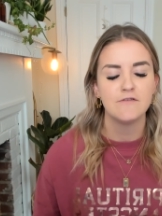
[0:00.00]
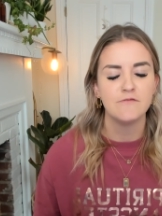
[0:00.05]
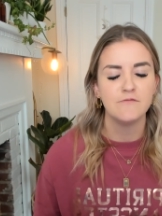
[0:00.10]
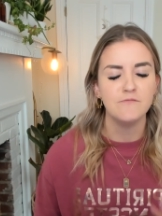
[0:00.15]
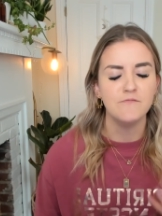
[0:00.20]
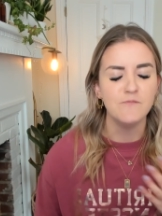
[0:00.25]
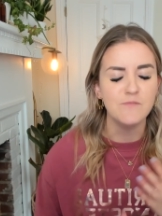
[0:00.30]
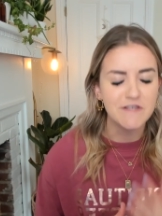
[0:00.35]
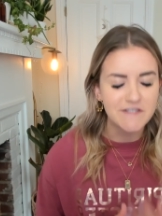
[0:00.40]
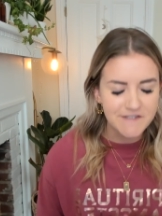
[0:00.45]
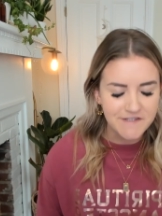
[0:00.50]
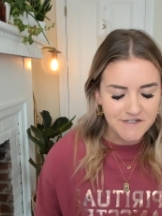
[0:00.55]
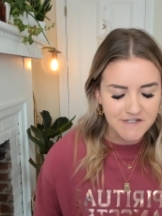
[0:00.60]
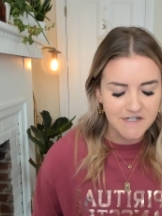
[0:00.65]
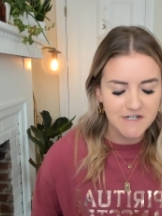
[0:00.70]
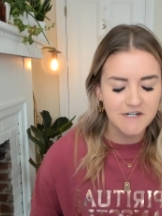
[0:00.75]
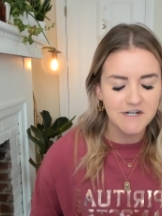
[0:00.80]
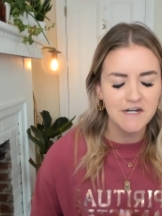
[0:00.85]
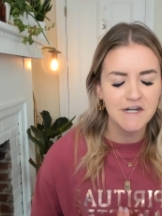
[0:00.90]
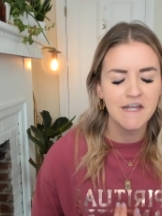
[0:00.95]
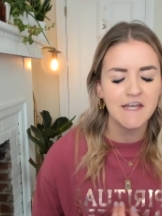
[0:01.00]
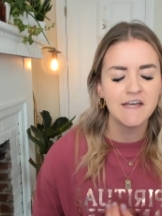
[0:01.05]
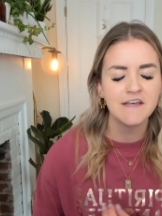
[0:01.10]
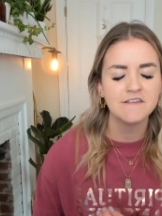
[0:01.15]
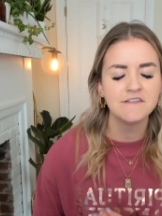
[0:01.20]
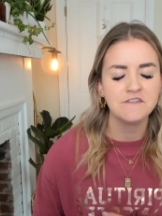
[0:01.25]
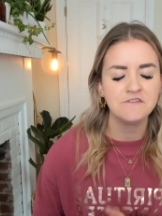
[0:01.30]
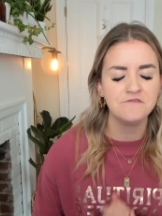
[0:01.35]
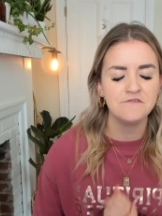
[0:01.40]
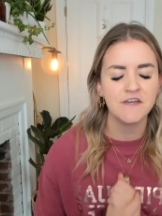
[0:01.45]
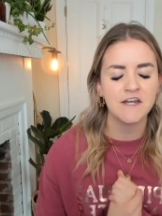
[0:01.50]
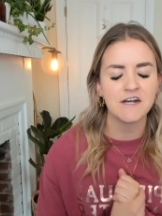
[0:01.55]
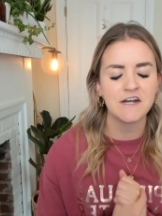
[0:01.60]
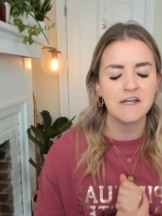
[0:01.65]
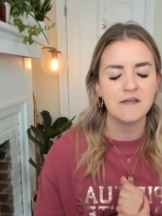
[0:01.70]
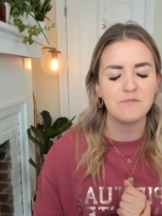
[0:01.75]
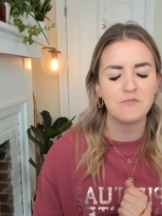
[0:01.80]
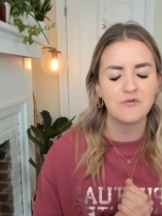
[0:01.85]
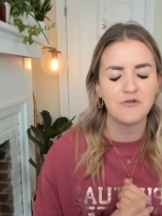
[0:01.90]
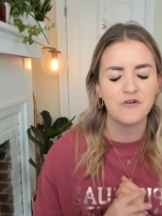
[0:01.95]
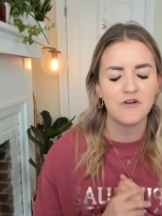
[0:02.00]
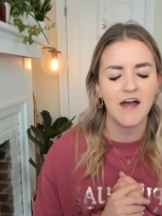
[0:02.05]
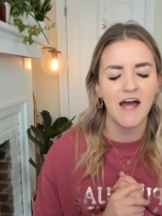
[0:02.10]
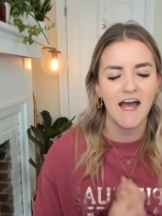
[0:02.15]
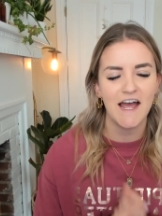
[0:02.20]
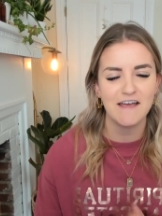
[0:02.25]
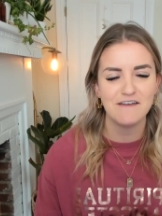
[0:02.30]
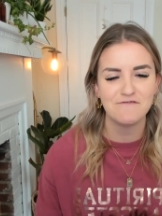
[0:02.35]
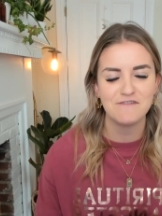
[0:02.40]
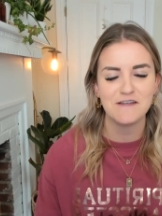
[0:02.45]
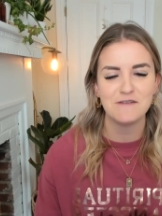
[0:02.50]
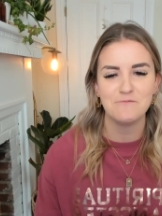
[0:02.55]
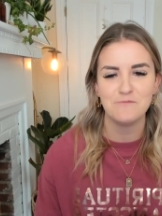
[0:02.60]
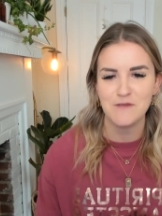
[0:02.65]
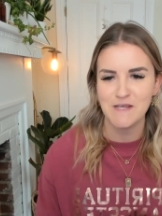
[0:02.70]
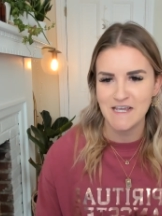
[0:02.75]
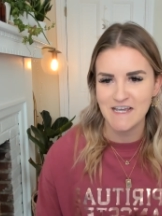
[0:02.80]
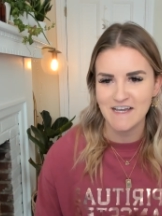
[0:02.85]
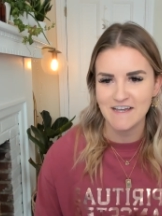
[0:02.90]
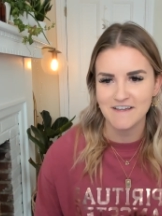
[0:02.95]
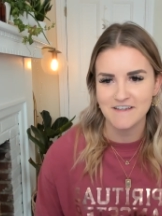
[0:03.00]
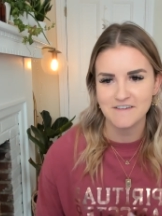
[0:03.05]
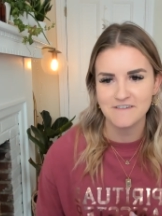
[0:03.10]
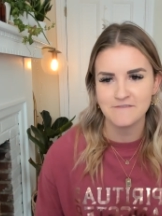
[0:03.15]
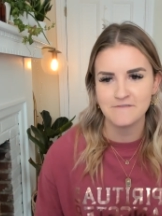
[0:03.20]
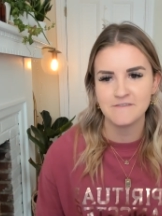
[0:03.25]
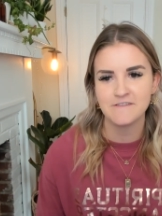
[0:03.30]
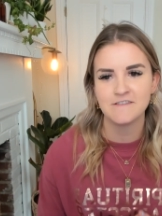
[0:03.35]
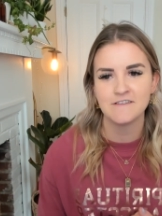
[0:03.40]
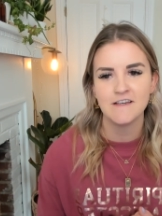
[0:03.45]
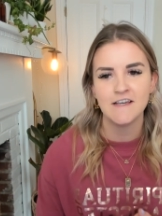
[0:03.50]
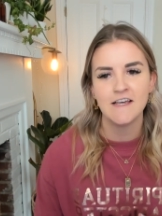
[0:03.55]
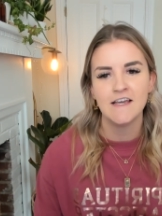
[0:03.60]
mysterious, very private beings